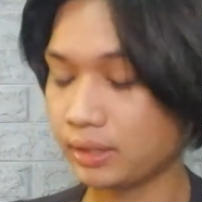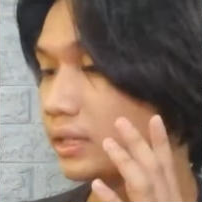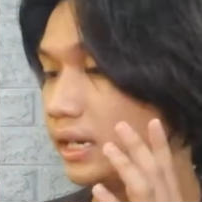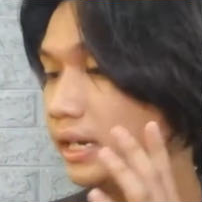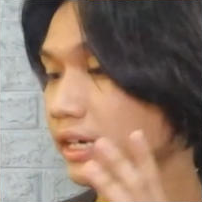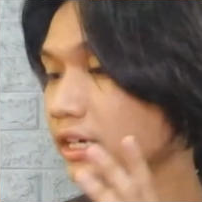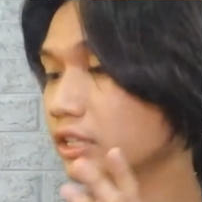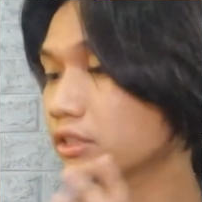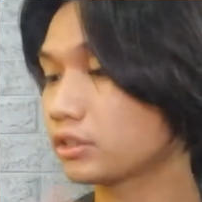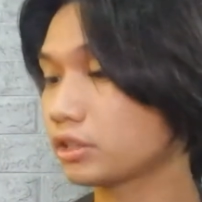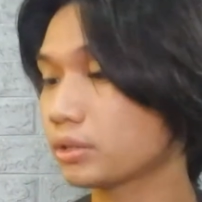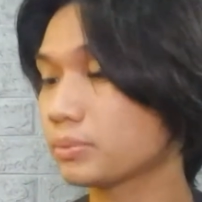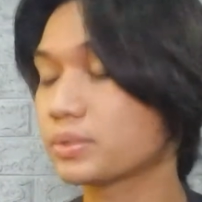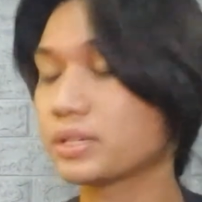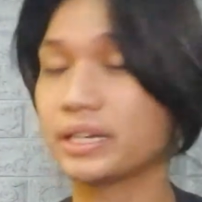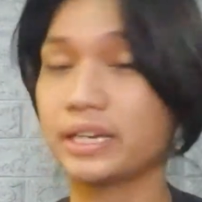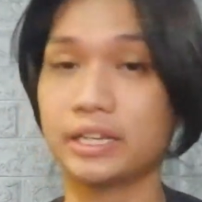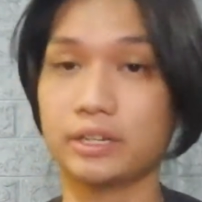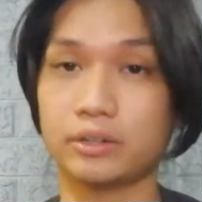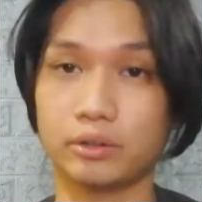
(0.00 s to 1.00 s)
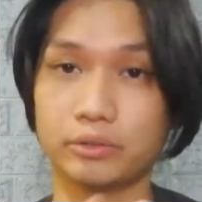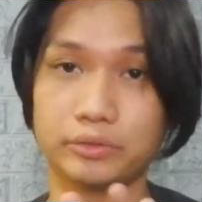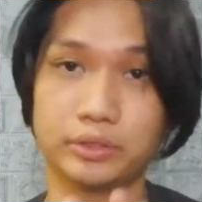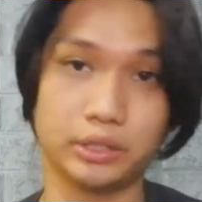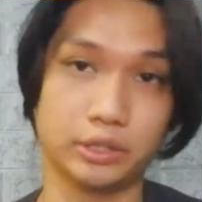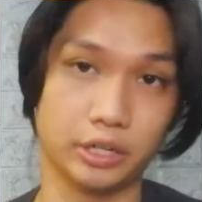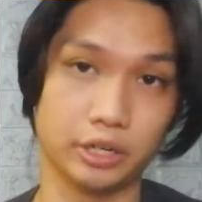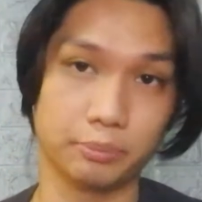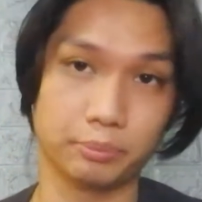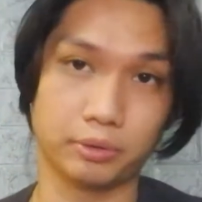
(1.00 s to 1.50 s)
And in terms again of the
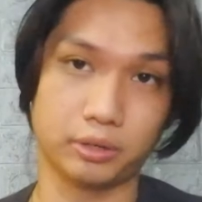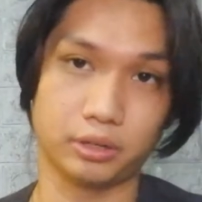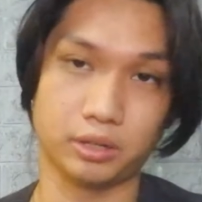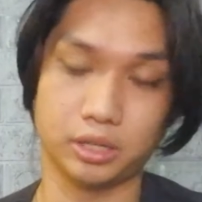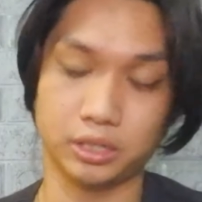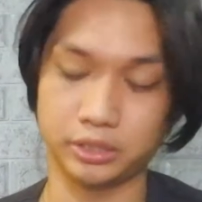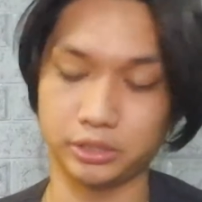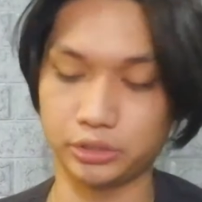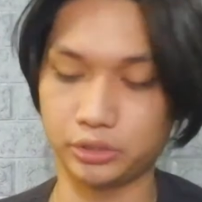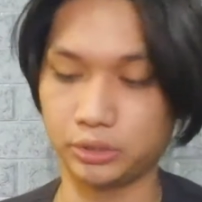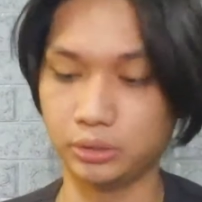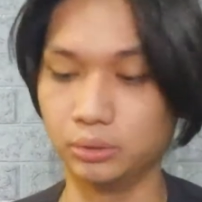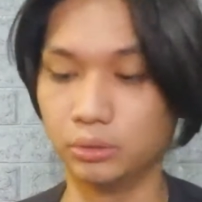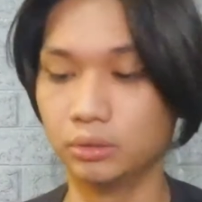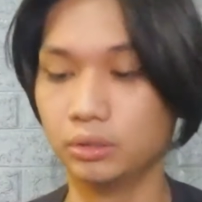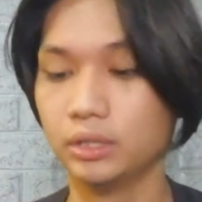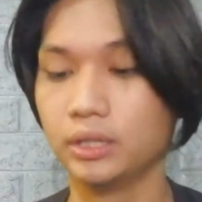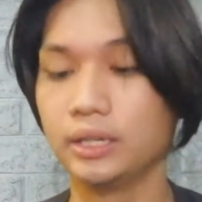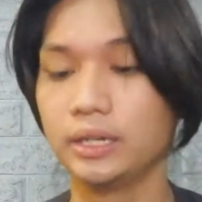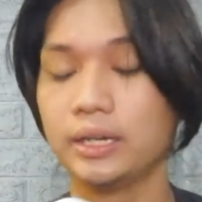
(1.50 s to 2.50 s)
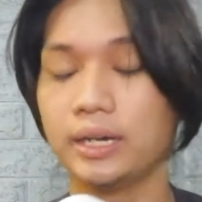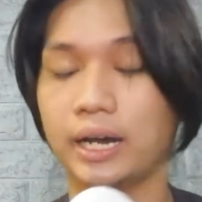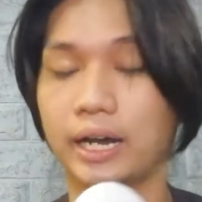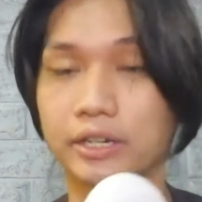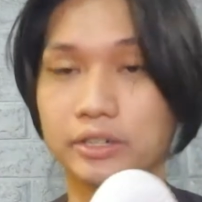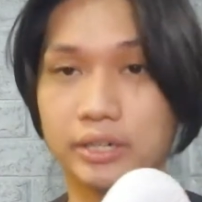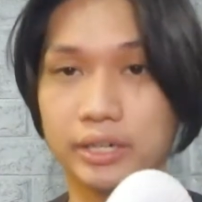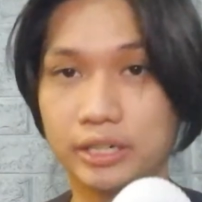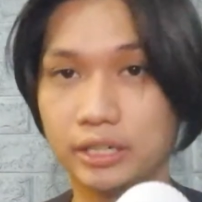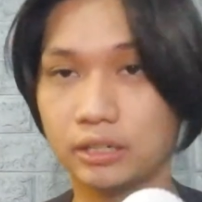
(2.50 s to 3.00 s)
grip on the shoe, I
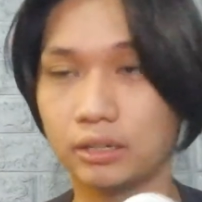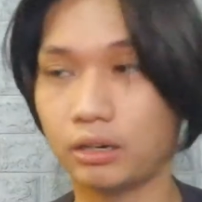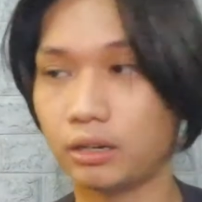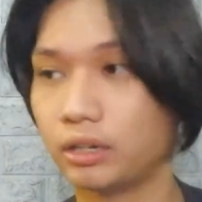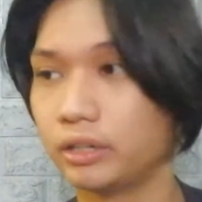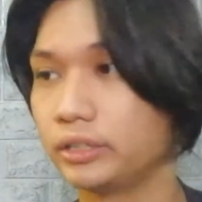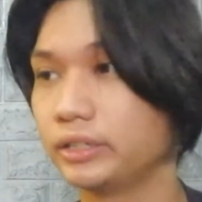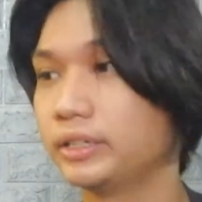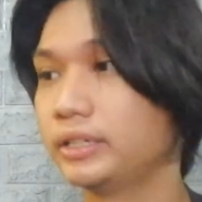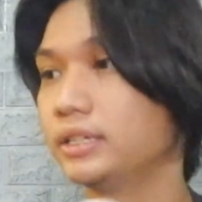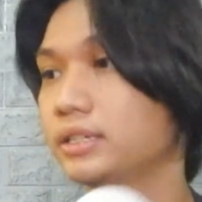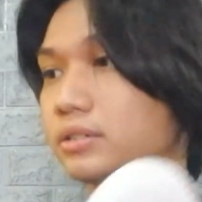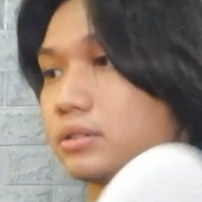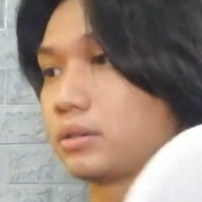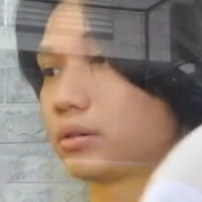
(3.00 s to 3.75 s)
tried it on this